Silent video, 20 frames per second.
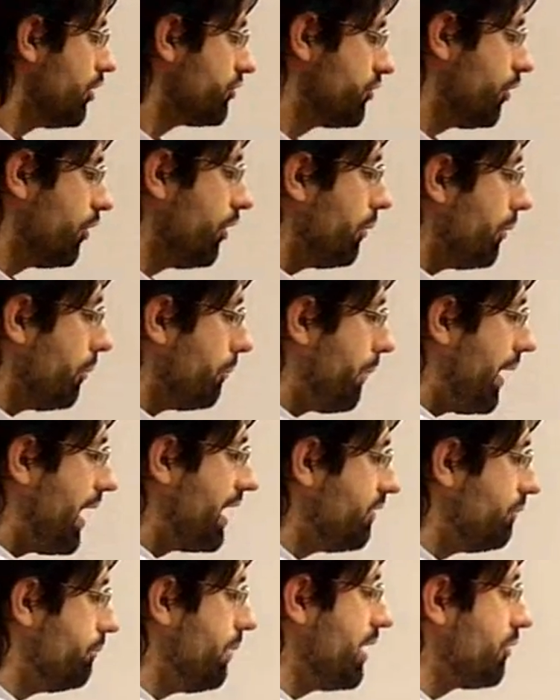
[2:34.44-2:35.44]
so
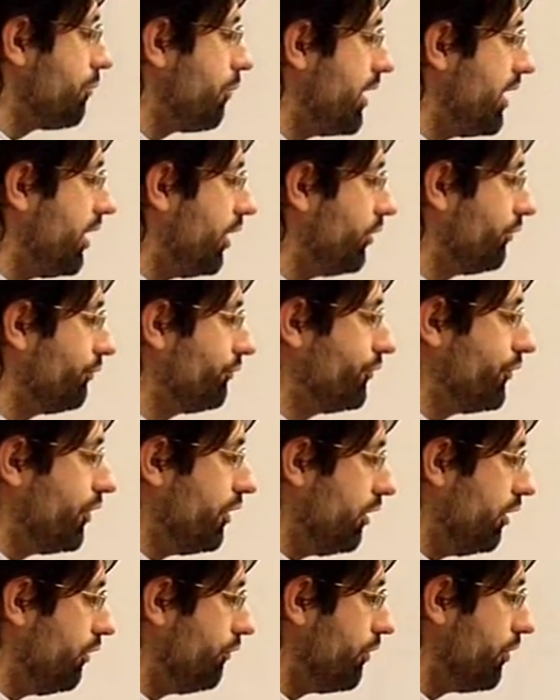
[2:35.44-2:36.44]
by way of
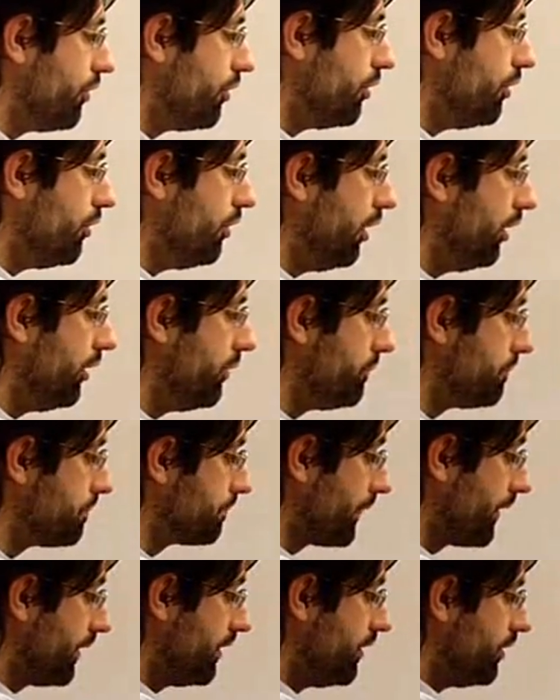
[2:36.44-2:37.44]
the
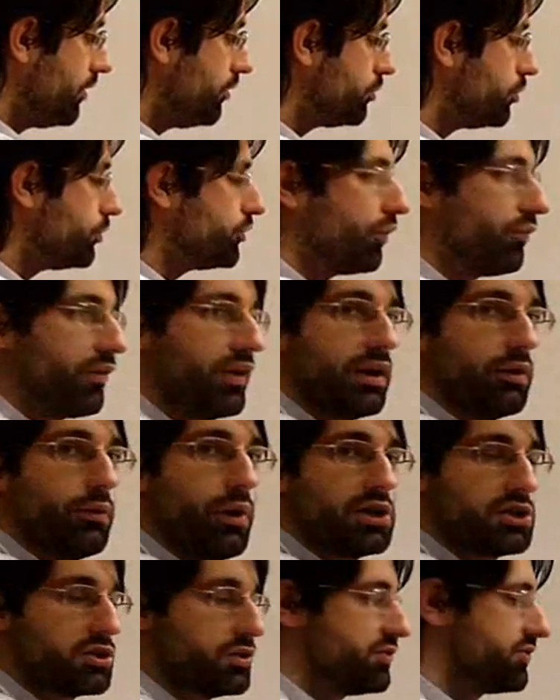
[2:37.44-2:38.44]
root of an
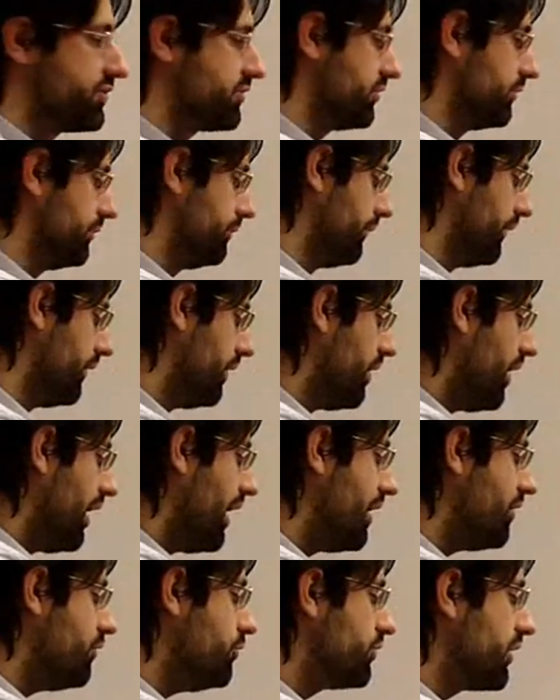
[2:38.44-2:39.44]
equation.
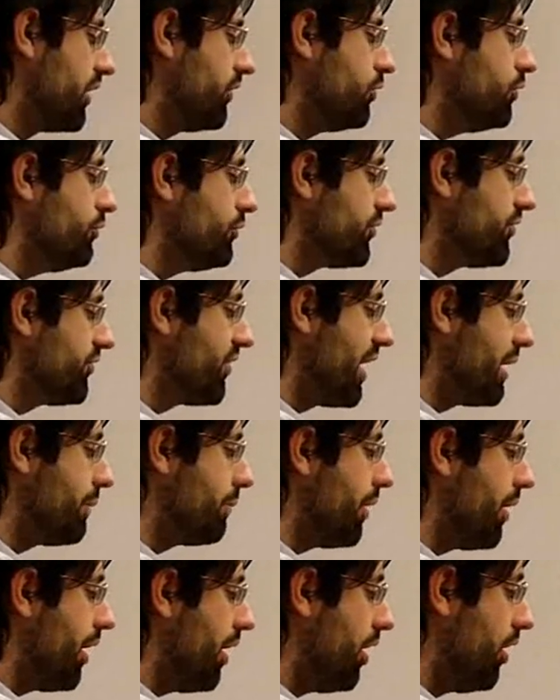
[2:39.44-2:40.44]
And you can do the
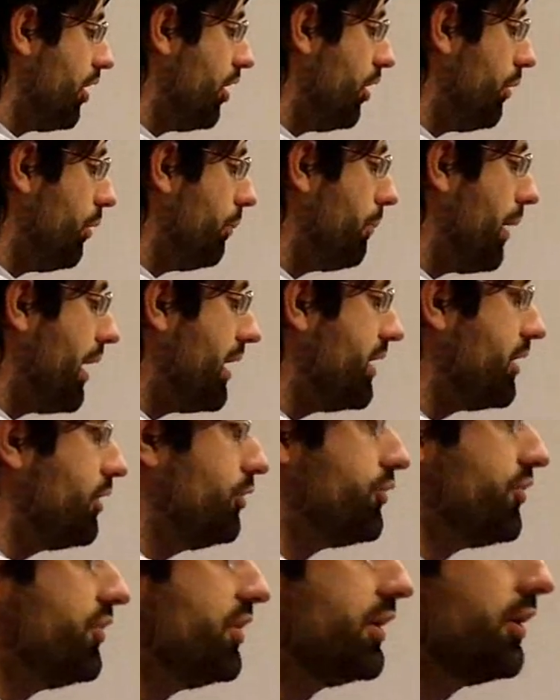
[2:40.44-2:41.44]
same by
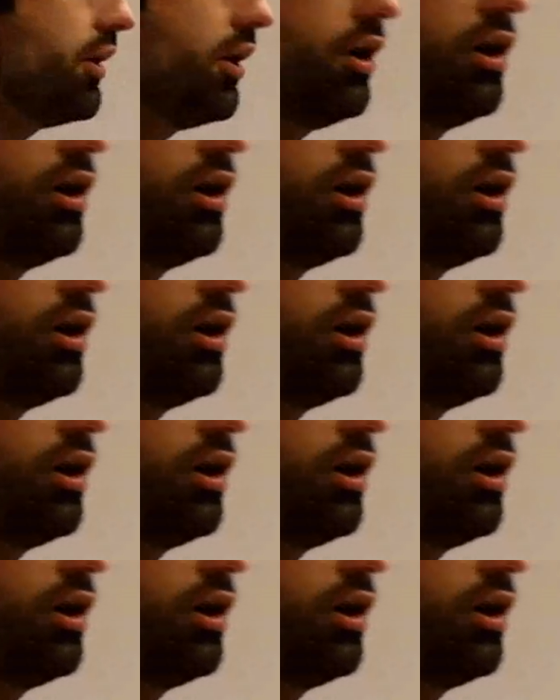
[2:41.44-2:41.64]
including